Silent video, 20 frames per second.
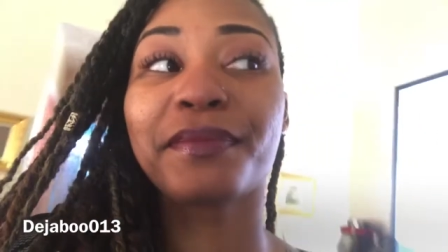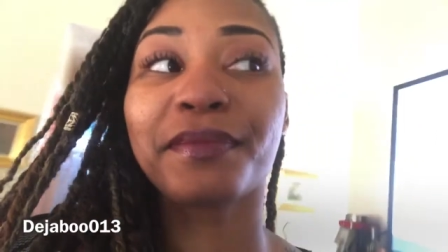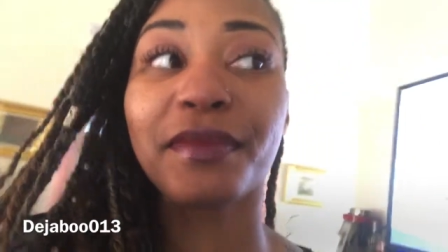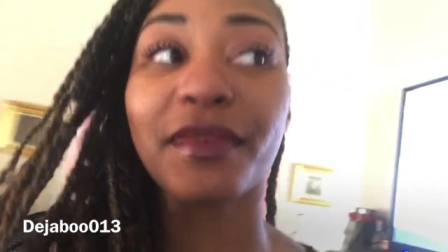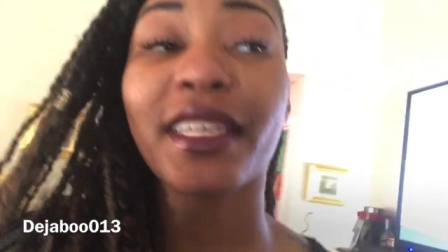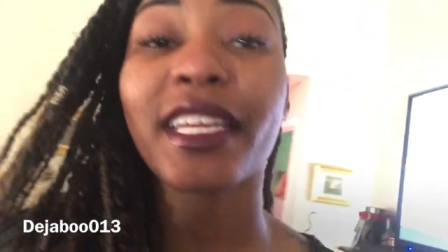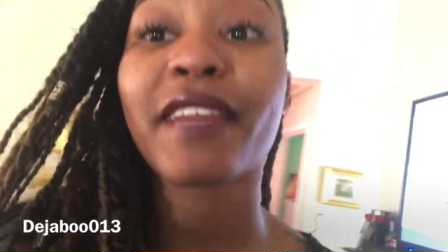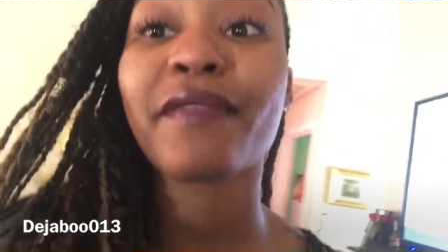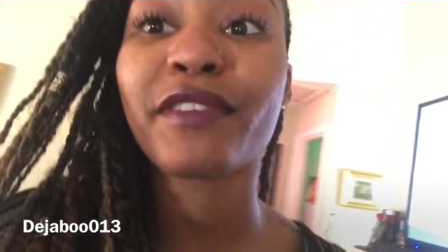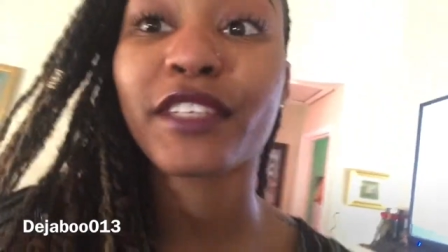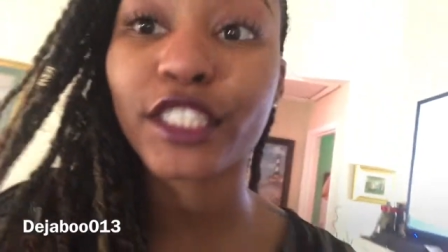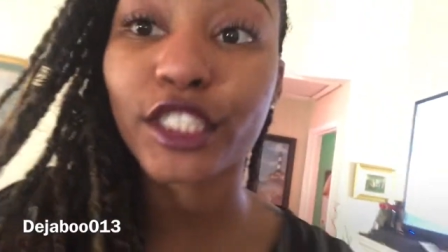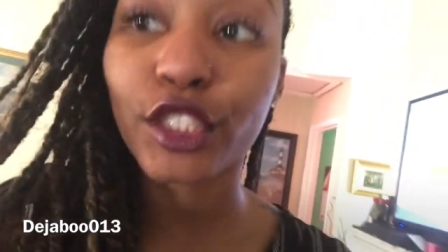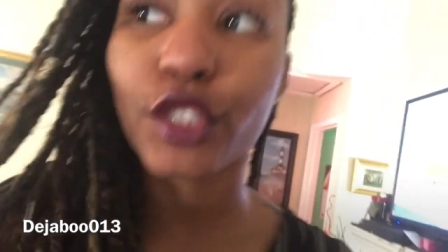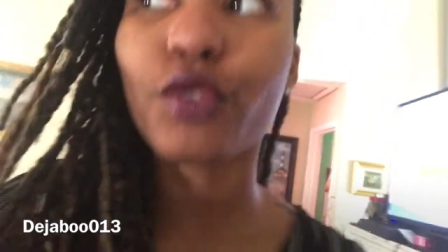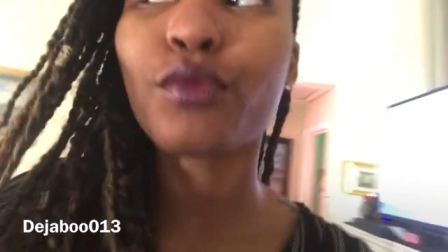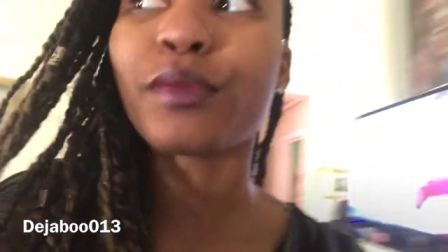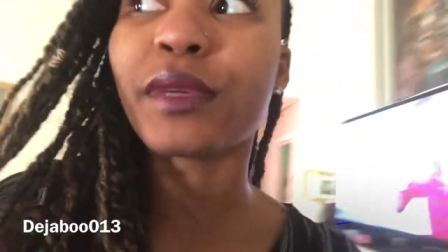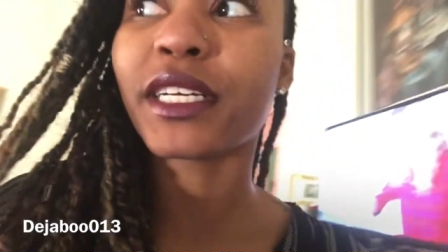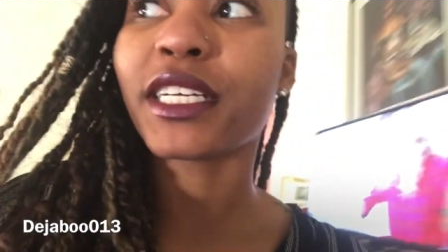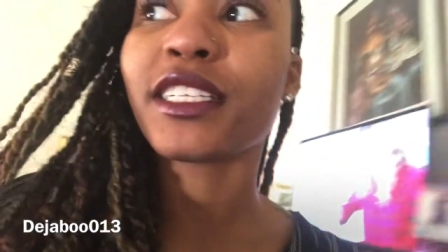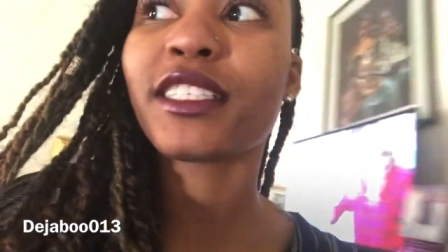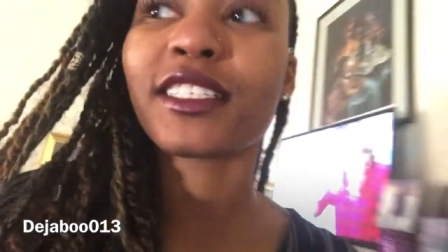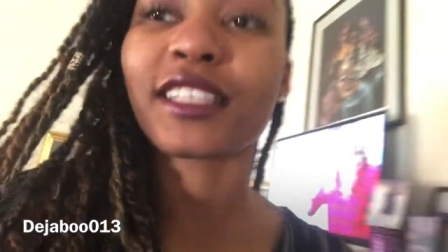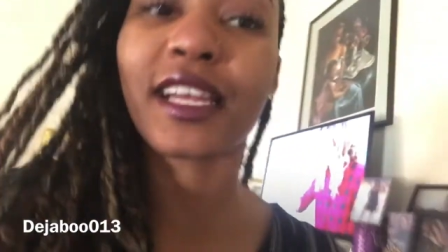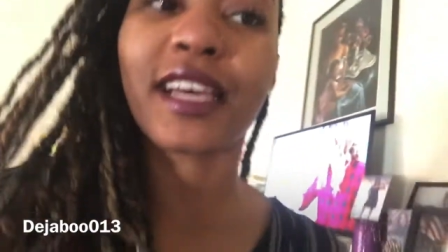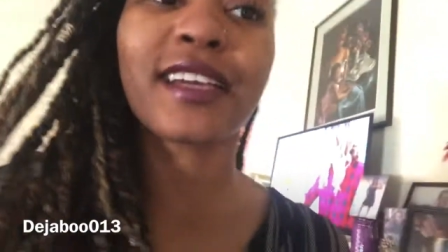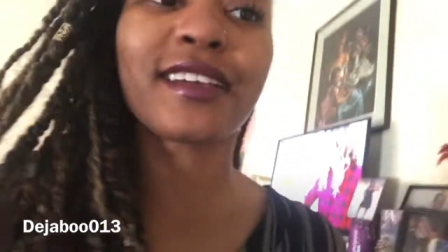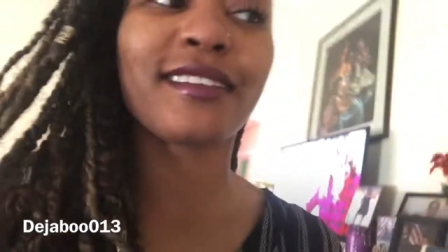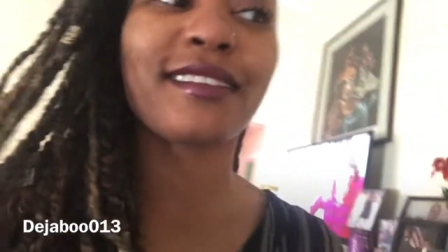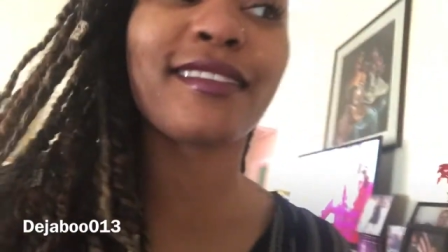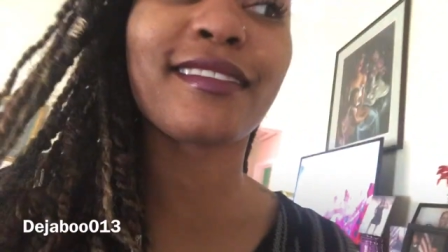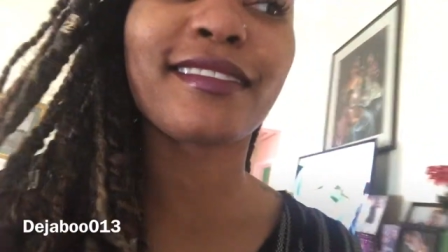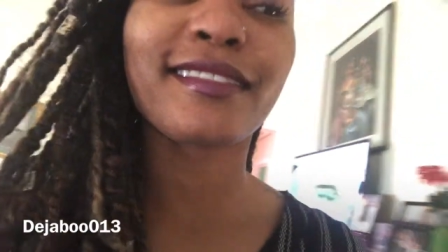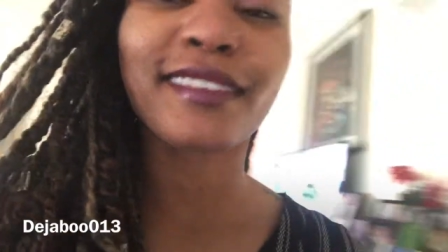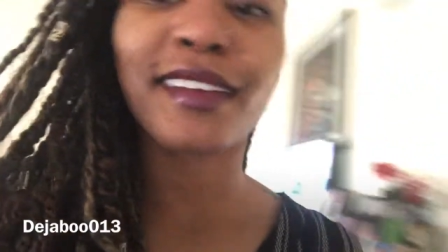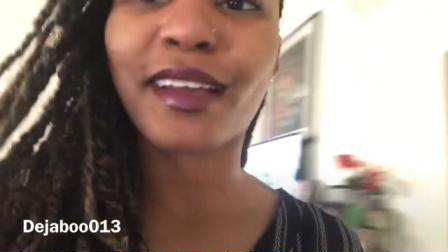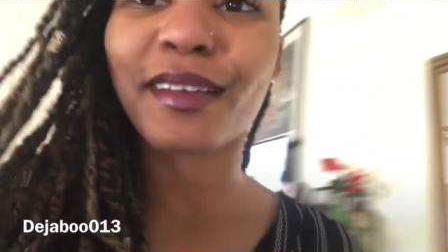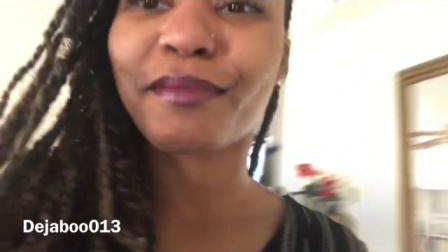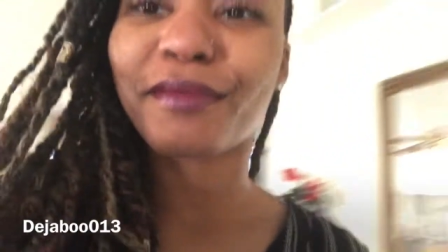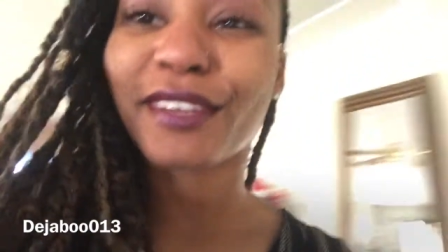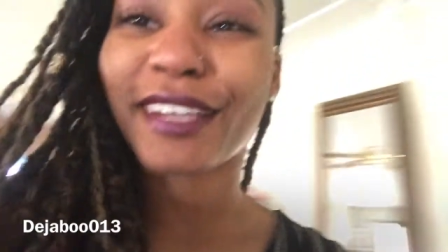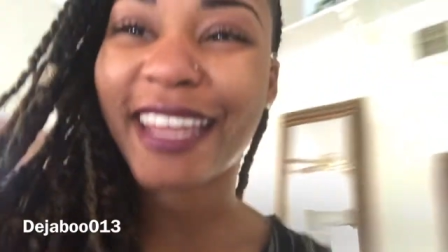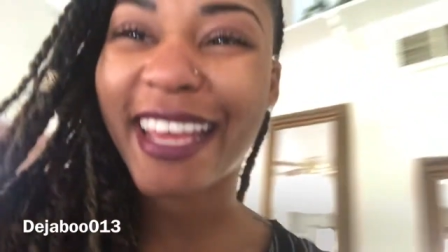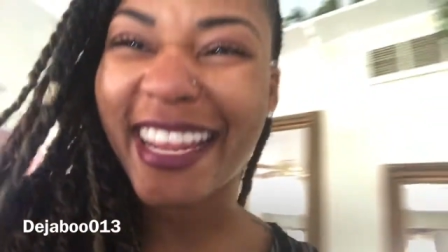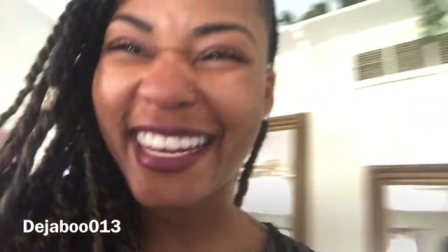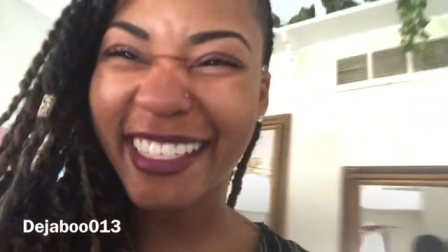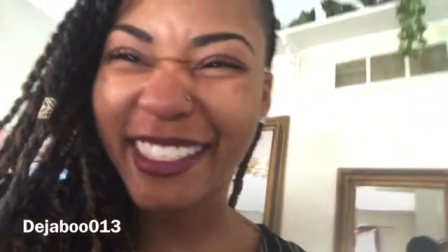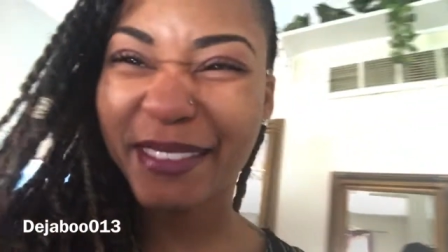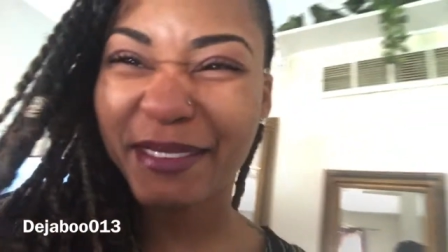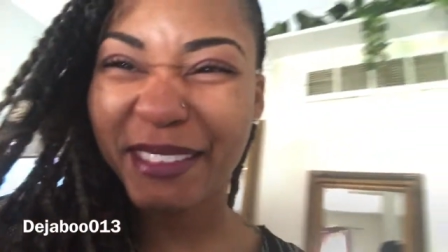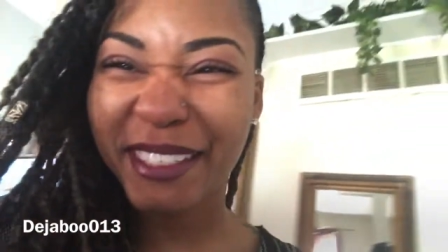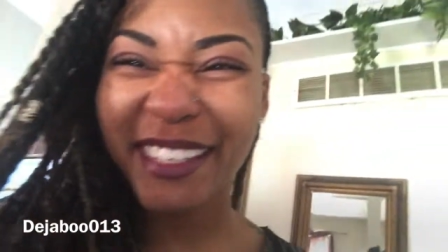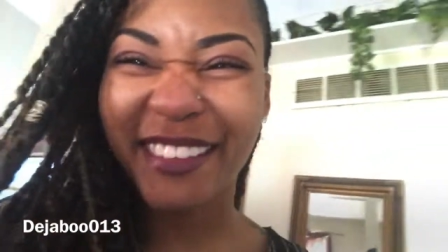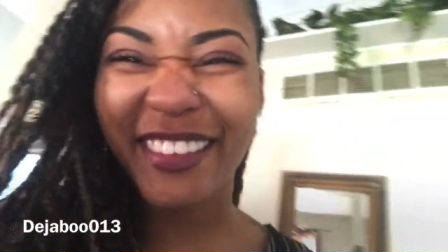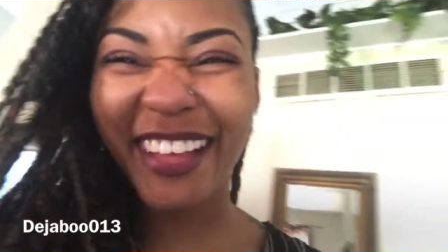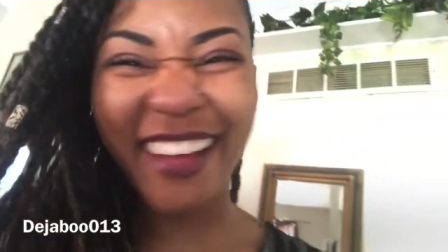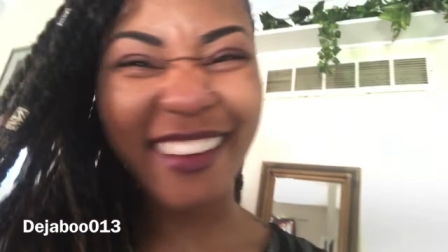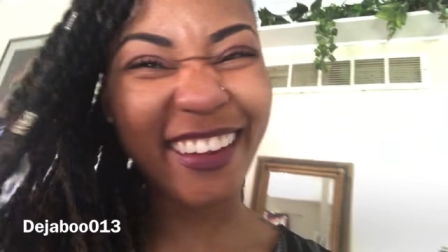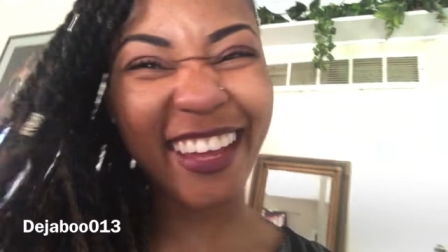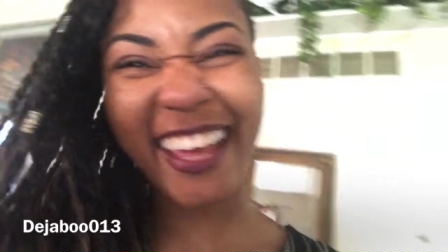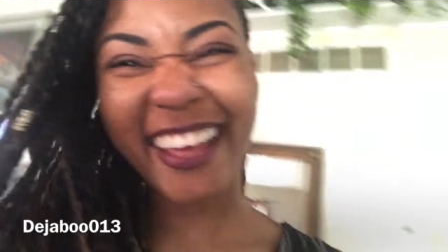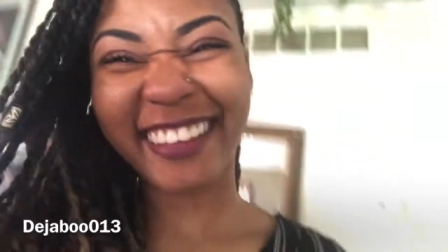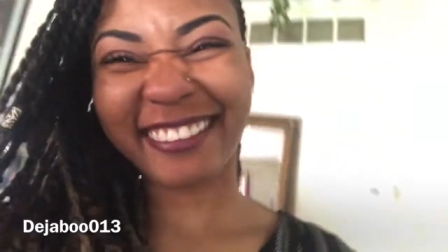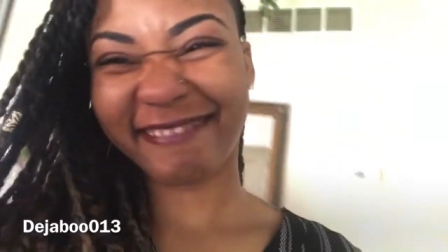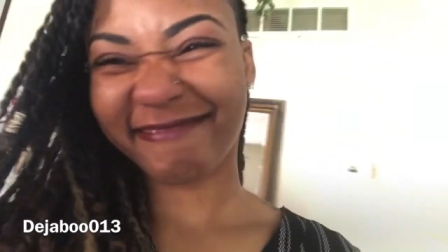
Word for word: And if it's too much, like, I'm gonna edit some stuff out. Okay,